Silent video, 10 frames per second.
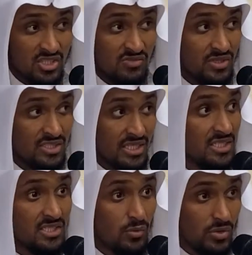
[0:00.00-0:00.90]
general, it's
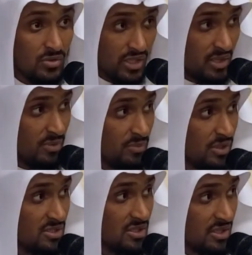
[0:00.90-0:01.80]
easy when you name a
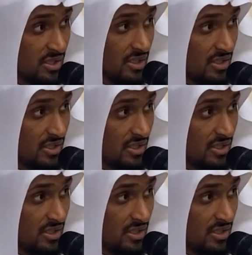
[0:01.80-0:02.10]
person.